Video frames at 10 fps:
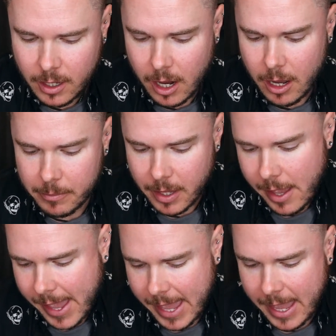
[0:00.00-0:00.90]

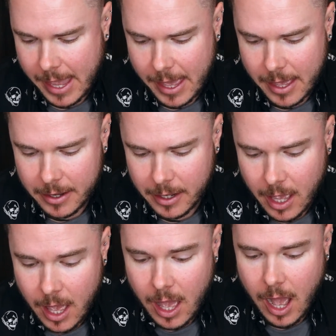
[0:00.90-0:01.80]
And
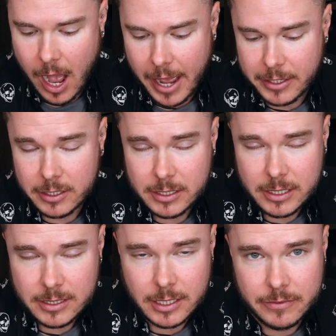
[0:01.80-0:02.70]
I cooked it
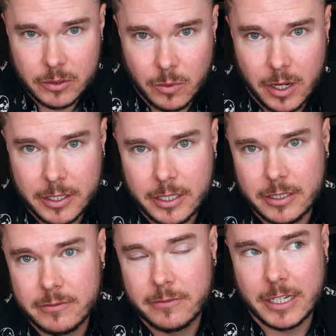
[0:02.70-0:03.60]
instead of in water
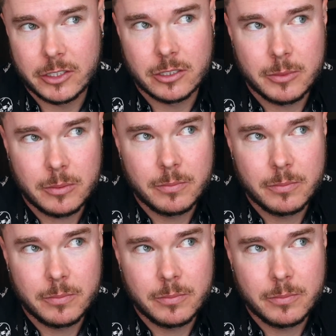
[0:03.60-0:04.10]
in vegetable